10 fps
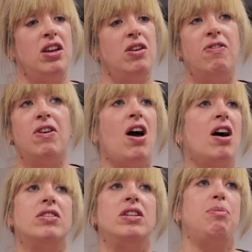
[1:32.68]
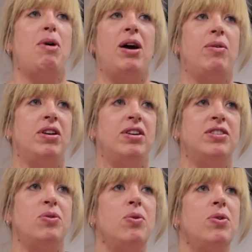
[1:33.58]
you feel utterly
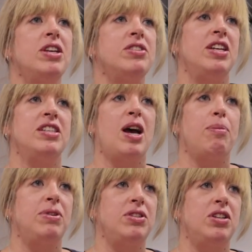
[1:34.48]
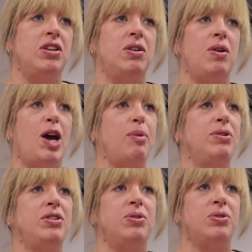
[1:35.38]
powerless. All these things happen to you,
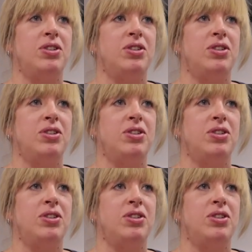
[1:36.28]
happen to your